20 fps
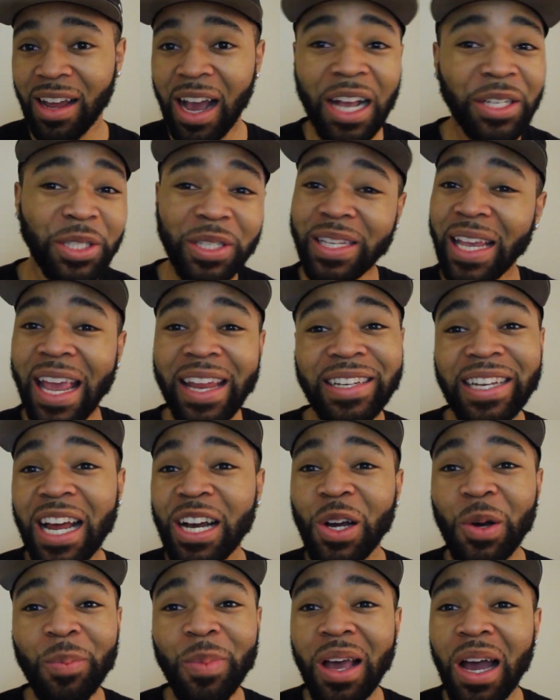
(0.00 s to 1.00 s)
I just had
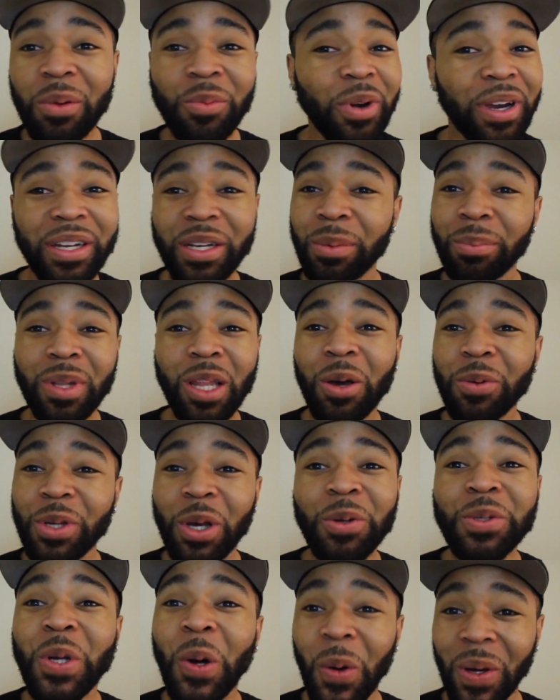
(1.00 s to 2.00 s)
Taco Bell, I'm ready to blow
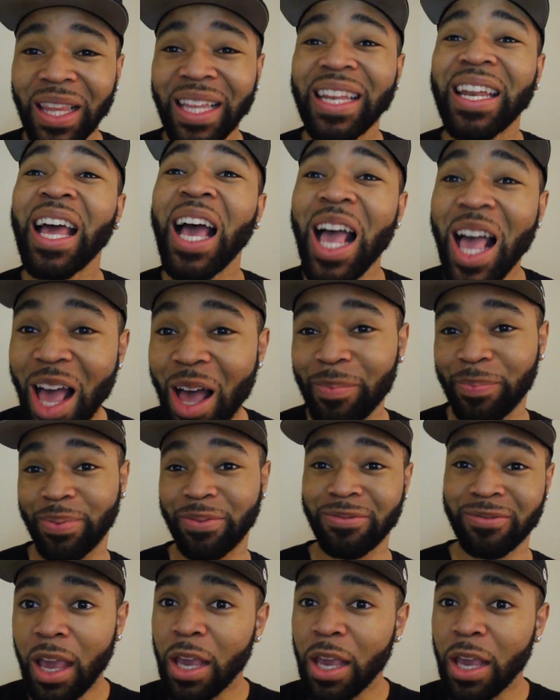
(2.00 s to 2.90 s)
your toilet up.